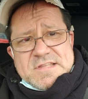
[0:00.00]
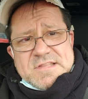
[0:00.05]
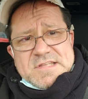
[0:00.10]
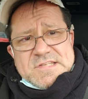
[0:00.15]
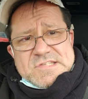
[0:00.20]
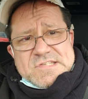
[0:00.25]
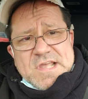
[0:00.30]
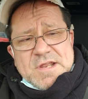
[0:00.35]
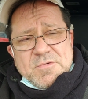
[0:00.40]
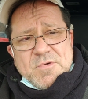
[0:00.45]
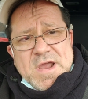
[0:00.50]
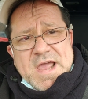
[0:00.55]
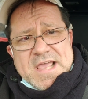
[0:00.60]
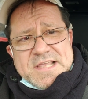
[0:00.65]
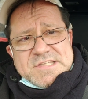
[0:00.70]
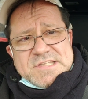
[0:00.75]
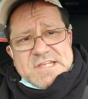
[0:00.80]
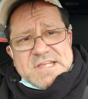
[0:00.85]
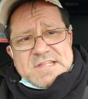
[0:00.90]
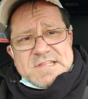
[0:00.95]
and the sun
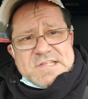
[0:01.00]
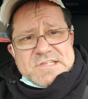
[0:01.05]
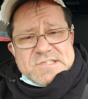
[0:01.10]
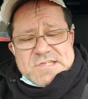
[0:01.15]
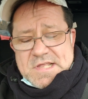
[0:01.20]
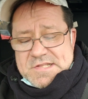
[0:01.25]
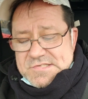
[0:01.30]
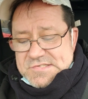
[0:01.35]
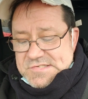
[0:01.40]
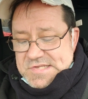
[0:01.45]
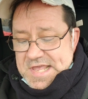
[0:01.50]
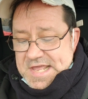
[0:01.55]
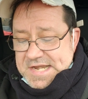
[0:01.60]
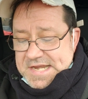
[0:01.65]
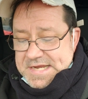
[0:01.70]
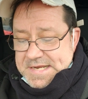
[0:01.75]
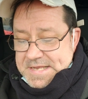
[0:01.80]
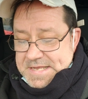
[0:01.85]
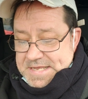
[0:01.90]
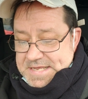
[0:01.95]
rising and the sun
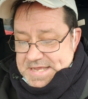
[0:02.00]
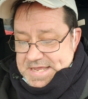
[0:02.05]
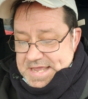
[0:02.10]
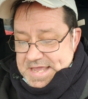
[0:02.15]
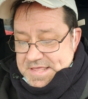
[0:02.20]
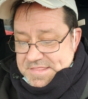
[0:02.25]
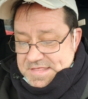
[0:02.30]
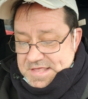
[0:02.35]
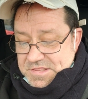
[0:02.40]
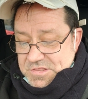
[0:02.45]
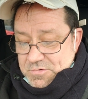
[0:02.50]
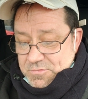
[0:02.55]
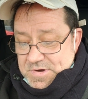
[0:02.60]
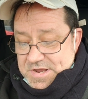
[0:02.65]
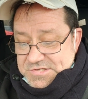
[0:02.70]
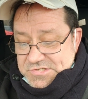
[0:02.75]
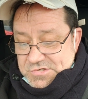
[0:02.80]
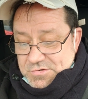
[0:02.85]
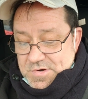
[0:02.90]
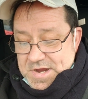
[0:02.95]
setting and then the
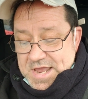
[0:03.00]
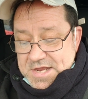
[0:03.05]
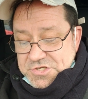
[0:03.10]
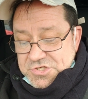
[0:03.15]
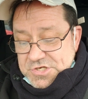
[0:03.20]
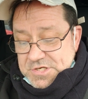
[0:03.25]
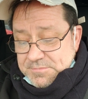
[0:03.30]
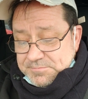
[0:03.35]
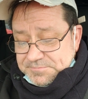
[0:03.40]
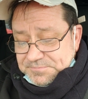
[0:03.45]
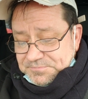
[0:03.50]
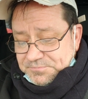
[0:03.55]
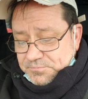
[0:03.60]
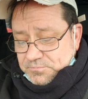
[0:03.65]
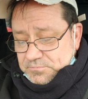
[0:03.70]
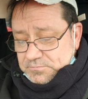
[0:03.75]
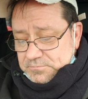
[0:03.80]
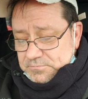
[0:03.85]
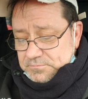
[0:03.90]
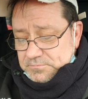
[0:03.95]
resurrection.
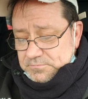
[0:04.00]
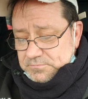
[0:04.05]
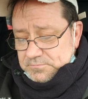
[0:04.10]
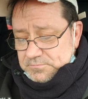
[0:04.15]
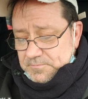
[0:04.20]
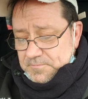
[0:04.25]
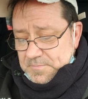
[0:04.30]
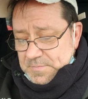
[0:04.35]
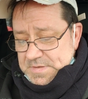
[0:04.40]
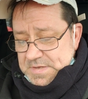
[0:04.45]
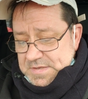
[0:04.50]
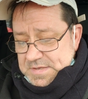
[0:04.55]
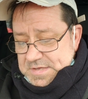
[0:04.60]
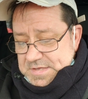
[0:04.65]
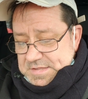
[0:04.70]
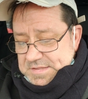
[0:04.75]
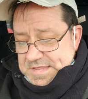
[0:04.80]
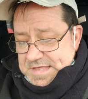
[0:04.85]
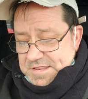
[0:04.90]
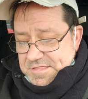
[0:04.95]

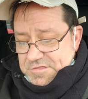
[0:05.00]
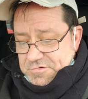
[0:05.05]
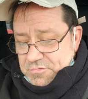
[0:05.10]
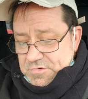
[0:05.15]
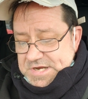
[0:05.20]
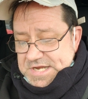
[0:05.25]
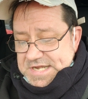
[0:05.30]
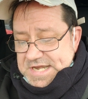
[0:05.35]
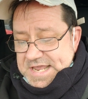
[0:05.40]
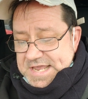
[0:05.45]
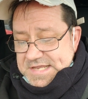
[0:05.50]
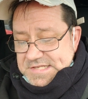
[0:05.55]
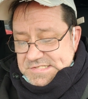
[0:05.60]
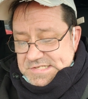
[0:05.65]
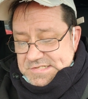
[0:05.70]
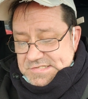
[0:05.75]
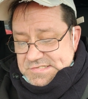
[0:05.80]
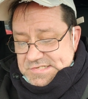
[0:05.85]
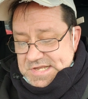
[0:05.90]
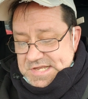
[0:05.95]
That three days,
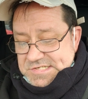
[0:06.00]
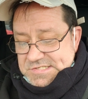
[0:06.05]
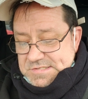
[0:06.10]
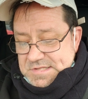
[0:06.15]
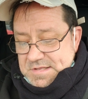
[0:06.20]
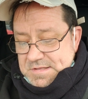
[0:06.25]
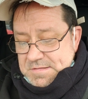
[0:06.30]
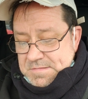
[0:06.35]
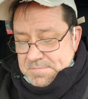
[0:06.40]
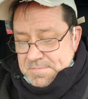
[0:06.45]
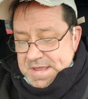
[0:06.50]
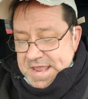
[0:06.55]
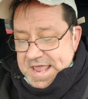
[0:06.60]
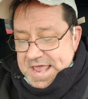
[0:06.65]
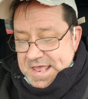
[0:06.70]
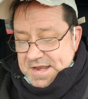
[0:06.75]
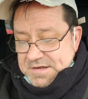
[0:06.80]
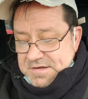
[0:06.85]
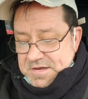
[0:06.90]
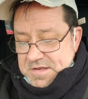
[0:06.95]
it says,
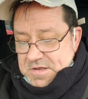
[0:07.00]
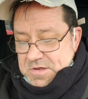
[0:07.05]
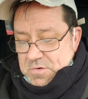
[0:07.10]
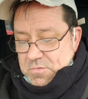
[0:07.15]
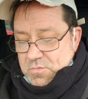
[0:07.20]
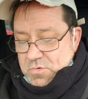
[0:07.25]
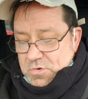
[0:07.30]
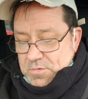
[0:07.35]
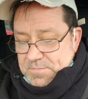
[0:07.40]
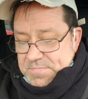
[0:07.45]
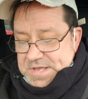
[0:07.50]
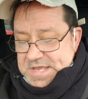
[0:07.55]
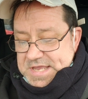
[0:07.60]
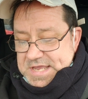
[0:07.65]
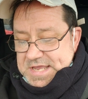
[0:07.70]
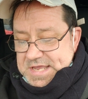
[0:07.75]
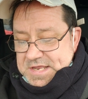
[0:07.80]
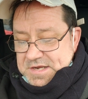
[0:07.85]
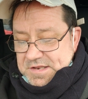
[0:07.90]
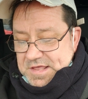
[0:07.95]
man will
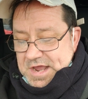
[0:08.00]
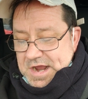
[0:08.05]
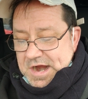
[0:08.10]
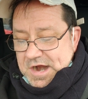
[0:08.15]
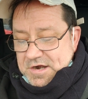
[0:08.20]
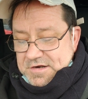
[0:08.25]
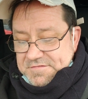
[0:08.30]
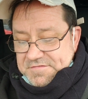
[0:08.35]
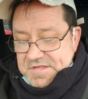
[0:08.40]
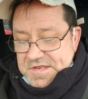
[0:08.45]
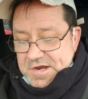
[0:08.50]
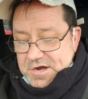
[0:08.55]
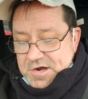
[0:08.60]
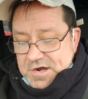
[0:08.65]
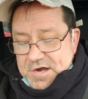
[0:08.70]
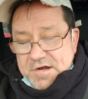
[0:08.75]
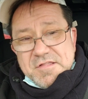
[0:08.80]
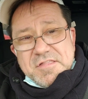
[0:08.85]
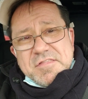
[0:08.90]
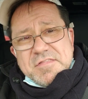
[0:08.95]
be in the heart of the
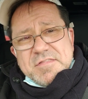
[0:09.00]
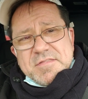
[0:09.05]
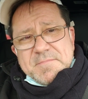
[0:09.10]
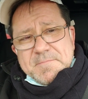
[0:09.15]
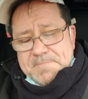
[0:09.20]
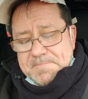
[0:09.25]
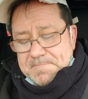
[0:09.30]
earth.